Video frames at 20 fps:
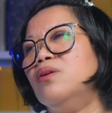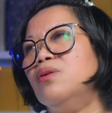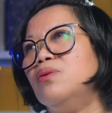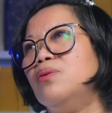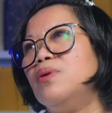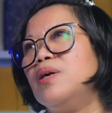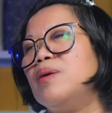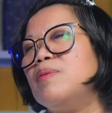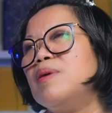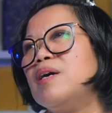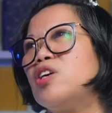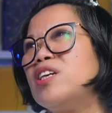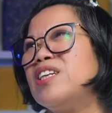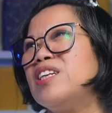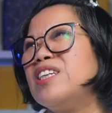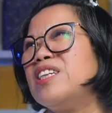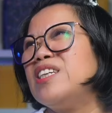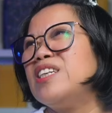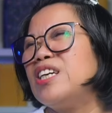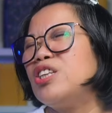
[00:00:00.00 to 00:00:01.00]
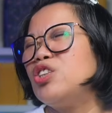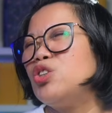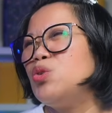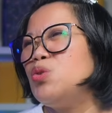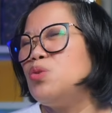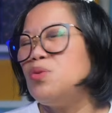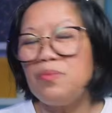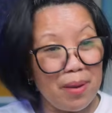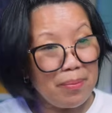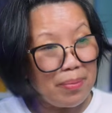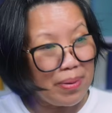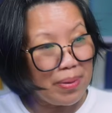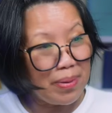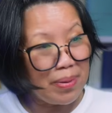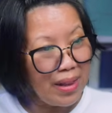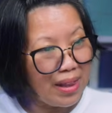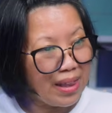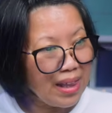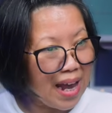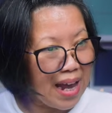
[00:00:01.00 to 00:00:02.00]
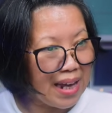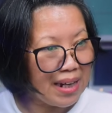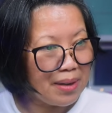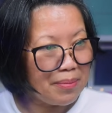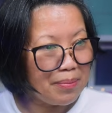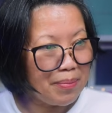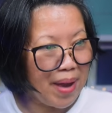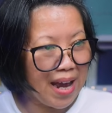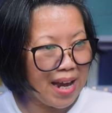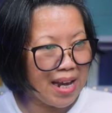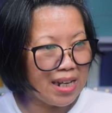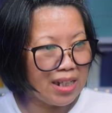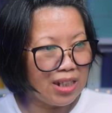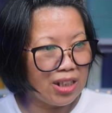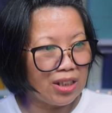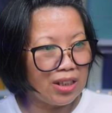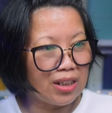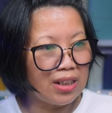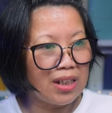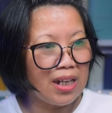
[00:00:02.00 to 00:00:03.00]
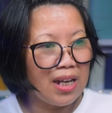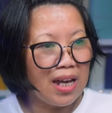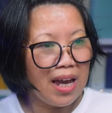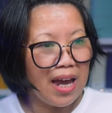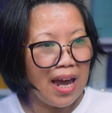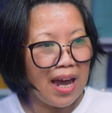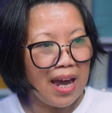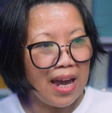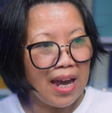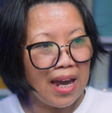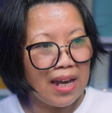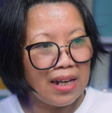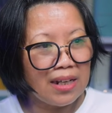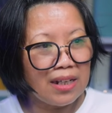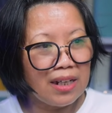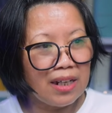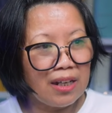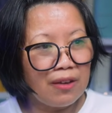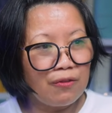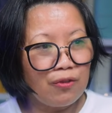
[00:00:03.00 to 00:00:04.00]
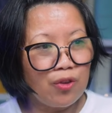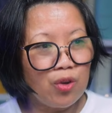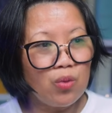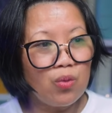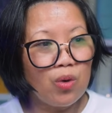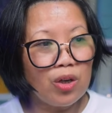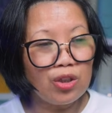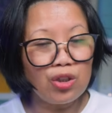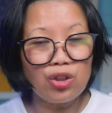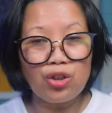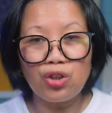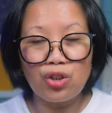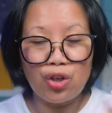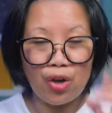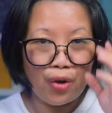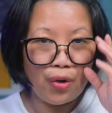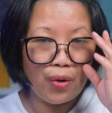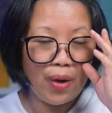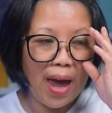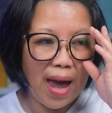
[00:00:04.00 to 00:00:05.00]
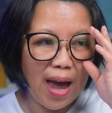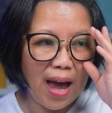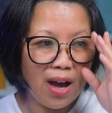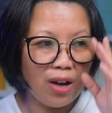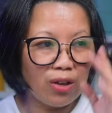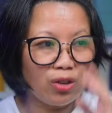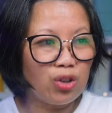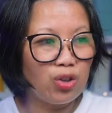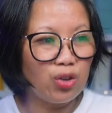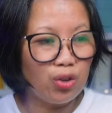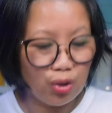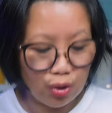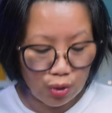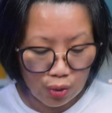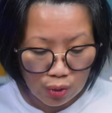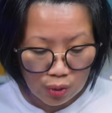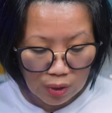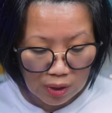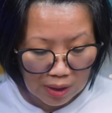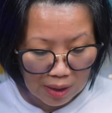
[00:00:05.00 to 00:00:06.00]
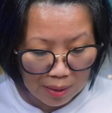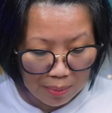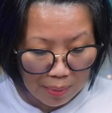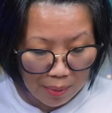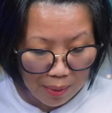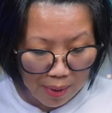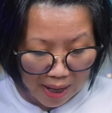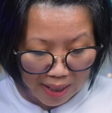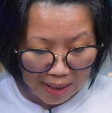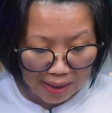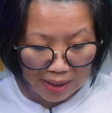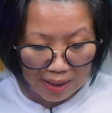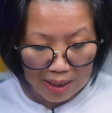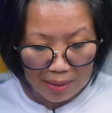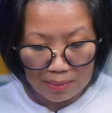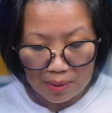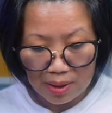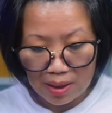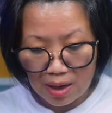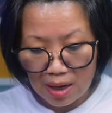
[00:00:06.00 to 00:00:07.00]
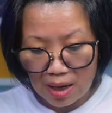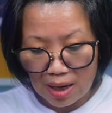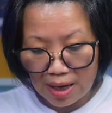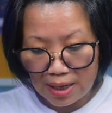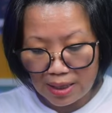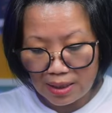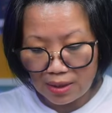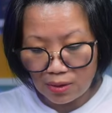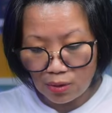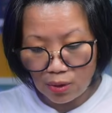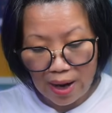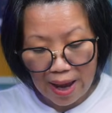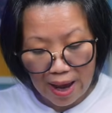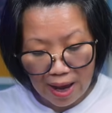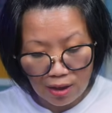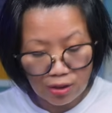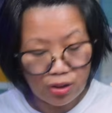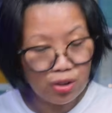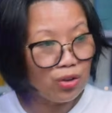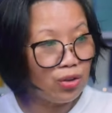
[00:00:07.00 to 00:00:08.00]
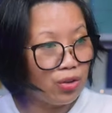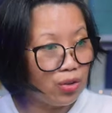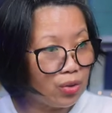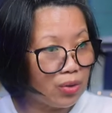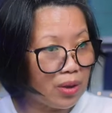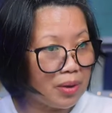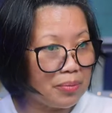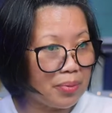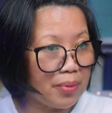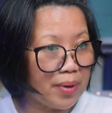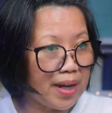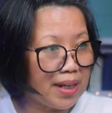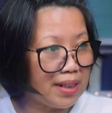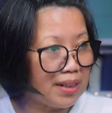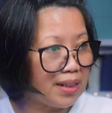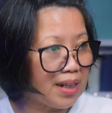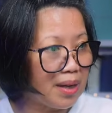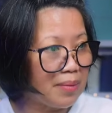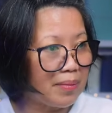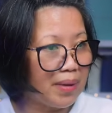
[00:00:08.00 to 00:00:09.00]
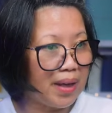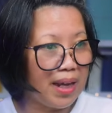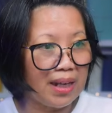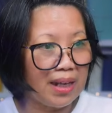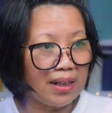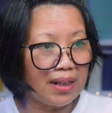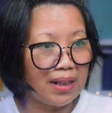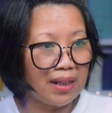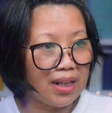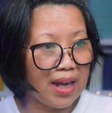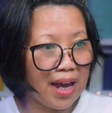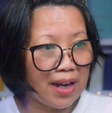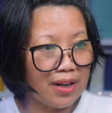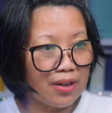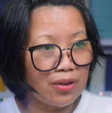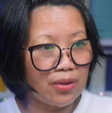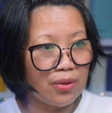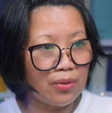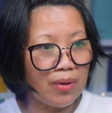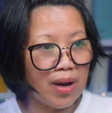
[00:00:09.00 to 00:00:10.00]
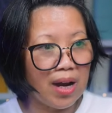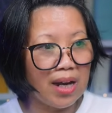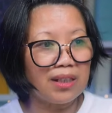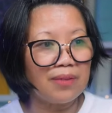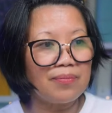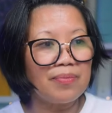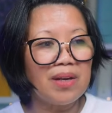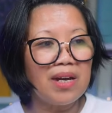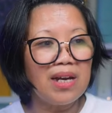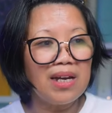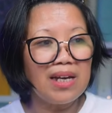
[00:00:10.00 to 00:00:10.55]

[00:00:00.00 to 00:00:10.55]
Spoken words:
to my planner pages. And if you want to know how to use the brain dump guide or how to do a brain dump and categorize it,